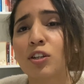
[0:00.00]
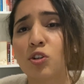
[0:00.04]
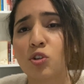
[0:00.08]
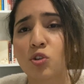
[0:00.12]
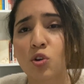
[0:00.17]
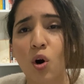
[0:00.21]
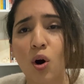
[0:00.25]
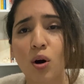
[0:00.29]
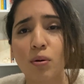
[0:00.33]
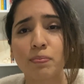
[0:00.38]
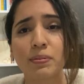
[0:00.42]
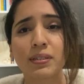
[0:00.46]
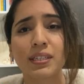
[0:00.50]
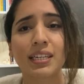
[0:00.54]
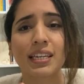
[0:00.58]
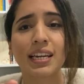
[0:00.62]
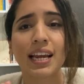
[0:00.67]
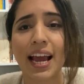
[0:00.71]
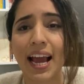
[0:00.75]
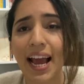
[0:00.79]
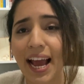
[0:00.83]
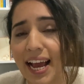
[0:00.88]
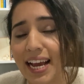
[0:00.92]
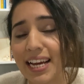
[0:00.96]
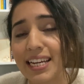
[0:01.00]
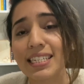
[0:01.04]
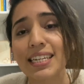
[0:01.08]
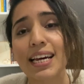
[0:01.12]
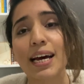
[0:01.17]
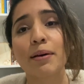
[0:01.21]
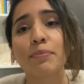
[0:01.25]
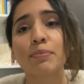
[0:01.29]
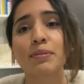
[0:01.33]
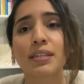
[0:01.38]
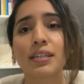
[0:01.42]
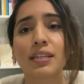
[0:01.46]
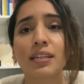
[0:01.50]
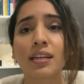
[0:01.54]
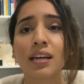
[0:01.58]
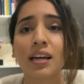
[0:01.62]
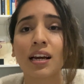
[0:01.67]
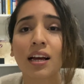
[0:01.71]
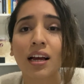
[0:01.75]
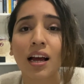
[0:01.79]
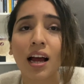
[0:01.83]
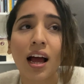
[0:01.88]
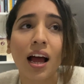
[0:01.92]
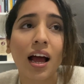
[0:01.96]
DOPs and ADEPs, and
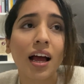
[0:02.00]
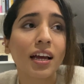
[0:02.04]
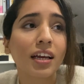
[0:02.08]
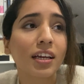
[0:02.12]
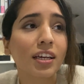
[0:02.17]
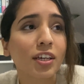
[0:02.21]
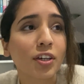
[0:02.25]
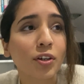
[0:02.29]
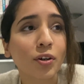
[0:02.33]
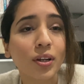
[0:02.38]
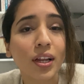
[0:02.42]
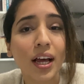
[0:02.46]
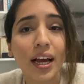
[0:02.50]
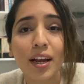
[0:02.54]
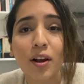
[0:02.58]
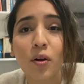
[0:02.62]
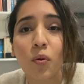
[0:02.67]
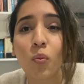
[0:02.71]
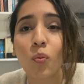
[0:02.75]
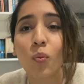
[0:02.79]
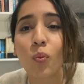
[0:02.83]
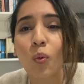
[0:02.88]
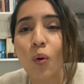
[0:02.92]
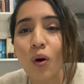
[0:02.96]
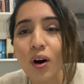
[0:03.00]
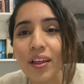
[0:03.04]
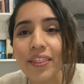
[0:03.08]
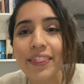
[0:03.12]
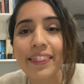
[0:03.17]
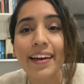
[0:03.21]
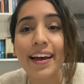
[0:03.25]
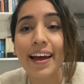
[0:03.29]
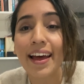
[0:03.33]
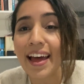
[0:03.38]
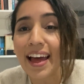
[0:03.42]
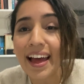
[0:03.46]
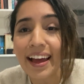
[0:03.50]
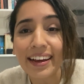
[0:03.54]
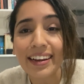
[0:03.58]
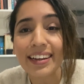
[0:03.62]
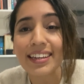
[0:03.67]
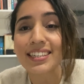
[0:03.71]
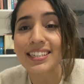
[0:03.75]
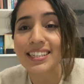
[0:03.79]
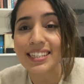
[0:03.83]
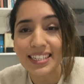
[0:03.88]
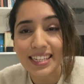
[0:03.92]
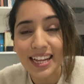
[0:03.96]
you're like, what the heck
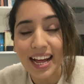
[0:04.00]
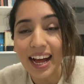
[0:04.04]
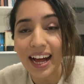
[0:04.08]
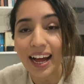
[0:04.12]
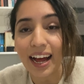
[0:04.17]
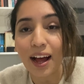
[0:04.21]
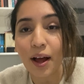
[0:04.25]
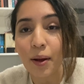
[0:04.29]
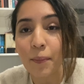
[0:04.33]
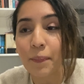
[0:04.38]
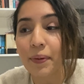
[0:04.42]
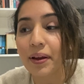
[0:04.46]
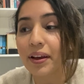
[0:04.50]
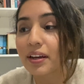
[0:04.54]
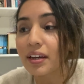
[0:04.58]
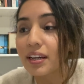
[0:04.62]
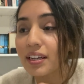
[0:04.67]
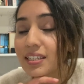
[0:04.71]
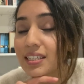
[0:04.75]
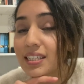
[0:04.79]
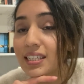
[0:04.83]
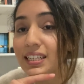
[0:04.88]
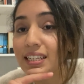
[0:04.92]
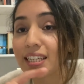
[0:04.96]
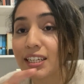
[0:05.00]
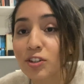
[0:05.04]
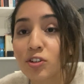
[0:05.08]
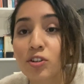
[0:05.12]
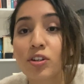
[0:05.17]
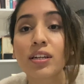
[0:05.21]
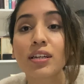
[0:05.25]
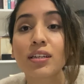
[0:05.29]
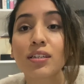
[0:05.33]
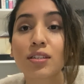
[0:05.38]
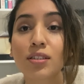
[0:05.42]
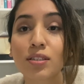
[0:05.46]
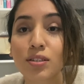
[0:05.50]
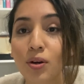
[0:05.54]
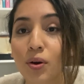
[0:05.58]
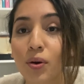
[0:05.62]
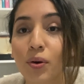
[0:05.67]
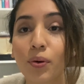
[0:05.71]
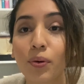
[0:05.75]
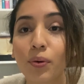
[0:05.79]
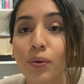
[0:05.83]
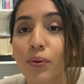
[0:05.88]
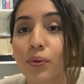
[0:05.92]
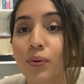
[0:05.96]
is that? But it's literally
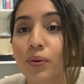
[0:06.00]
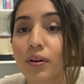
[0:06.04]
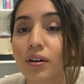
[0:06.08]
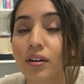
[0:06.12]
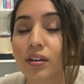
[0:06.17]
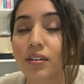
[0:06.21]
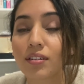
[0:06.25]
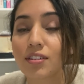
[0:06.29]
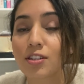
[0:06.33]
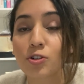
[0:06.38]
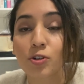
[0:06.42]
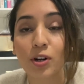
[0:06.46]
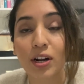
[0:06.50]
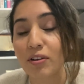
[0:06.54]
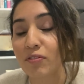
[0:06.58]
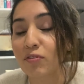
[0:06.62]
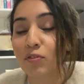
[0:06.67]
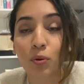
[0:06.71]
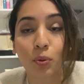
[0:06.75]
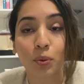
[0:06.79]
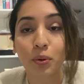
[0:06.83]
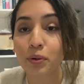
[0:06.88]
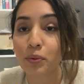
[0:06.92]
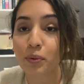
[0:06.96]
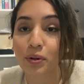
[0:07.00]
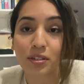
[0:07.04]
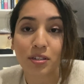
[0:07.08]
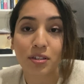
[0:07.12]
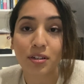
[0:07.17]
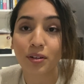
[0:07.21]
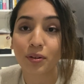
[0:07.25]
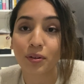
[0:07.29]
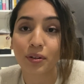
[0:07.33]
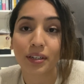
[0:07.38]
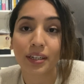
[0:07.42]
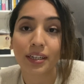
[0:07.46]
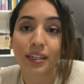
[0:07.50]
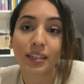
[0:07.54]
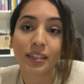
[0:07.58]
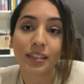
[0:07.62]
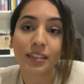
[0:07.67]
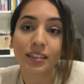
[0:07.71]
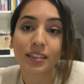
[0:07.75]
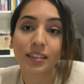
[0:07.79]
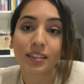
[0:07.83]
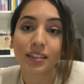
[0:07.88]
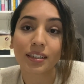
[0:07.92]
so straightforward once you log in.